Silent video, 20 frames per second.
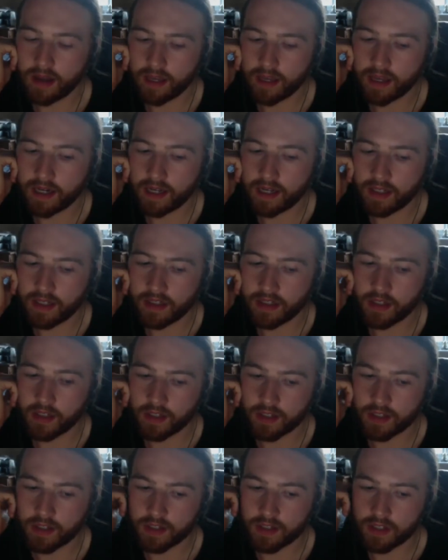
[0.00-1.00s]
it's
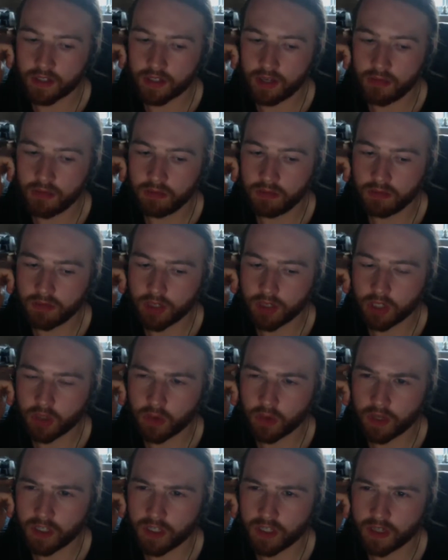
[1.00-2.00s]
just some
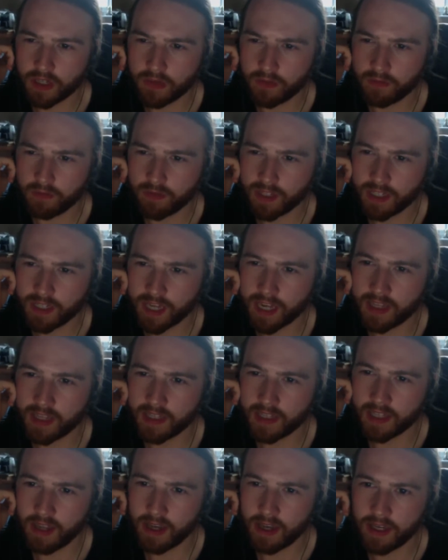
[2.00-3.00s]
choice of scenes.
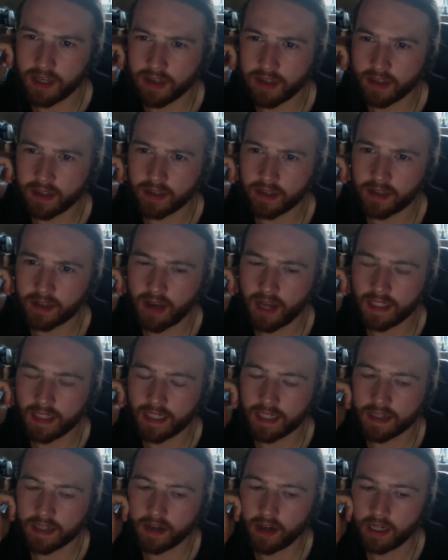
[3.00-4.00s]
Like I
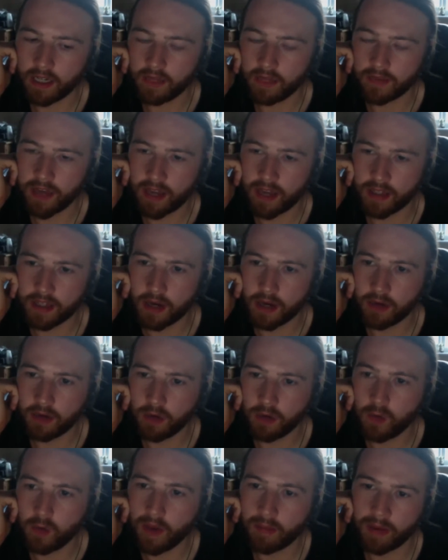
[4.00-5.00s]
did kind of get
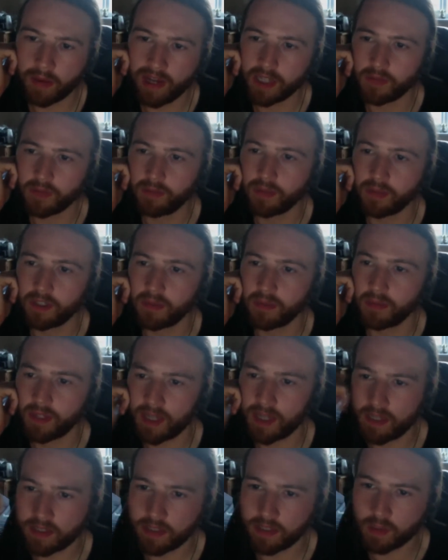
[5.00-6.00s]
tonal whiplash from some
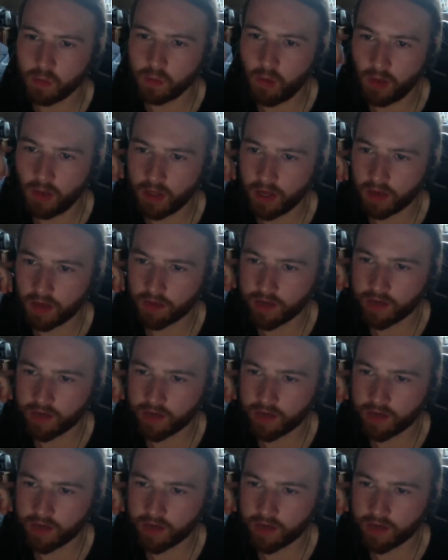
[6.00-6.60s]
scenes. There's one like really